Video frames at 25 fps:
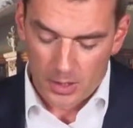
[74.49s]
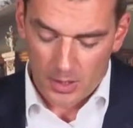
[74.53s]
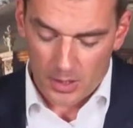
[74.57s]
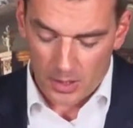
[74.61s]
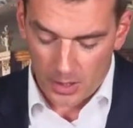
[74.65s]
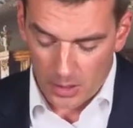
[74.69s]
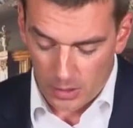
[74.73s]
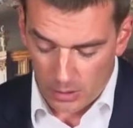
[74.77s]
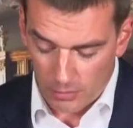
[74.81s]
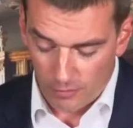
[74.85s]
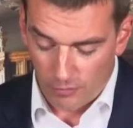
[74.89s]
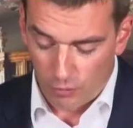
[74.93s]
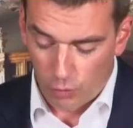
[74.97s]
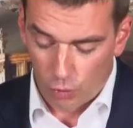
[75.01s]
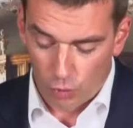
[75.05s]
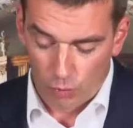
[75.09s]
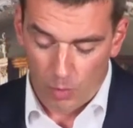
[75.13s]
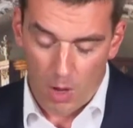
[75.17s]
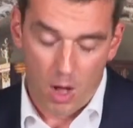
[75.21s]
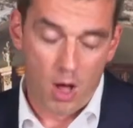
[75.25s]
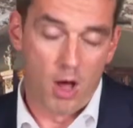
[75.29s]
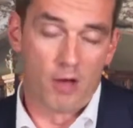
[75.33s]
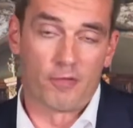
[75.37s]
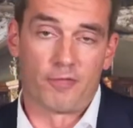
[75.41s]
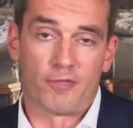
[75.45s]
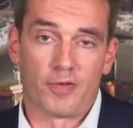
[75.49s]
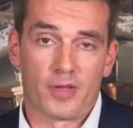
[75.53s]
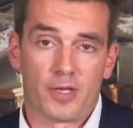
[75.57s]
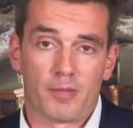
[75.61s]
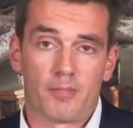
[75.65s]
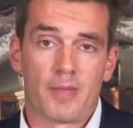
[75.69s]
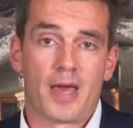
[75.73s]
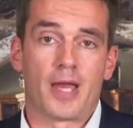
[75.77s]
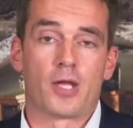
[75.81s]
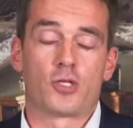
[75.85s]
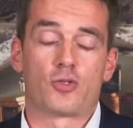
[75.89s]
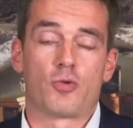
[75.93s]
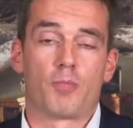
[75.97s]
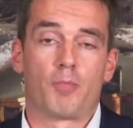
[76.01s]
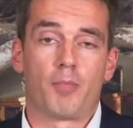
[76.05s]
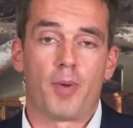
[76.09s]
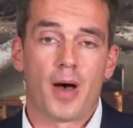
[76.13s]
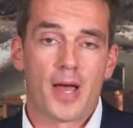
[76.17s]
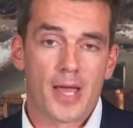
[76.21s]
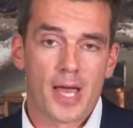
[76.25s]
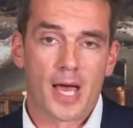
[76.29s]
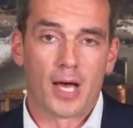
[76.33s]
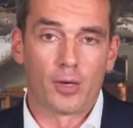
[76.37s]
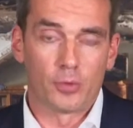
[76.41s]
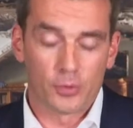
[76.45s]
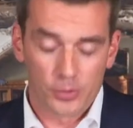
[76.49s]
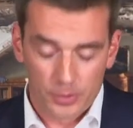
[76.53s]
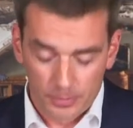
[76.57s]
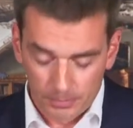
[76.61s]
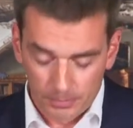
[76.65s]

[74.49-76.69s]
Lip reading: in the form of a management buyout,